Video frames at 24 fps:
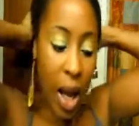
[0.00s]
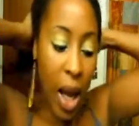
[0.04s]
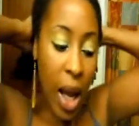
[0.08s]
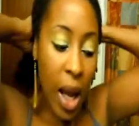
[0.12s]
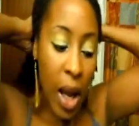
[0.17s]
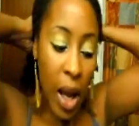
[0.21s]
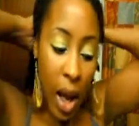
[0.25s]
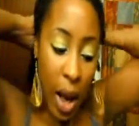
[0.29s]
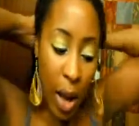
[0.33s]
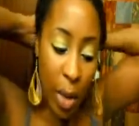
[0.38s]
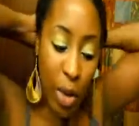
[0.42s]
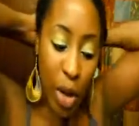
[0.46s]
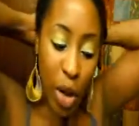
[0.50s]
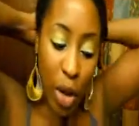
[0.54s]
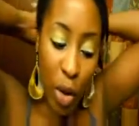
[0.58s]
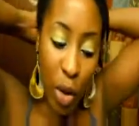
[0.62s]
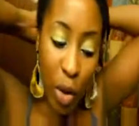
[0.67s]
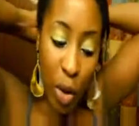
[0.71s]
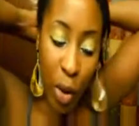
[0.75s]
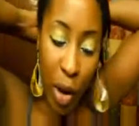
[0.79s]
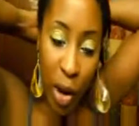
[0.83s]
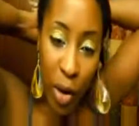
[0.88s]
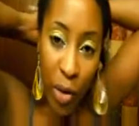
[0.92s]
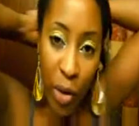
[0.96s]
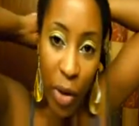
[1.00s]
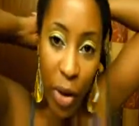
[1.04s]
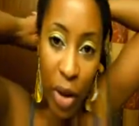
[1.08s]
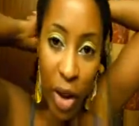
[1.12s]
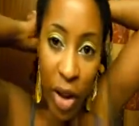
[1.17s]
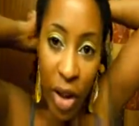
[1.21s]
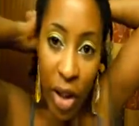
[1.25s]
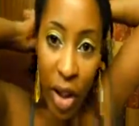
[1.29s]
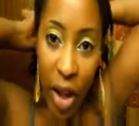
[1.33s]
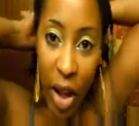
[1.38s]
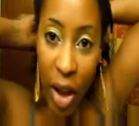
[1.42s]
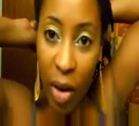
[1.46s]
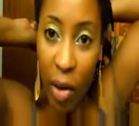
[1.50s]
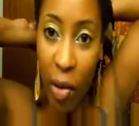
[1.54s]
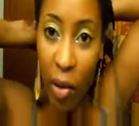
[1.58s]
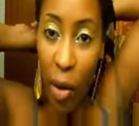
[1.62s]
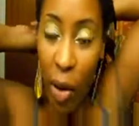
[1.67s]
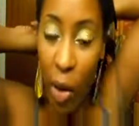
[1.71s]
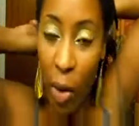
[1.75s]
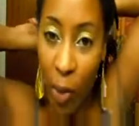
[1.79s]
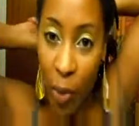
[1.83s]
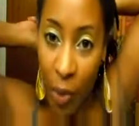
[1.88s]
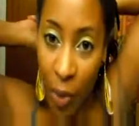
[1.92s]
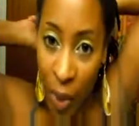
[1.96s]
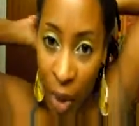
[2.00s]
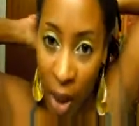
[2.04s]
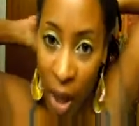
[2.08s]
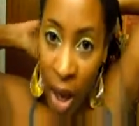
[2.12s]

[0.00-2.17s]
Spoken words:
And I'm so grateful and thankful.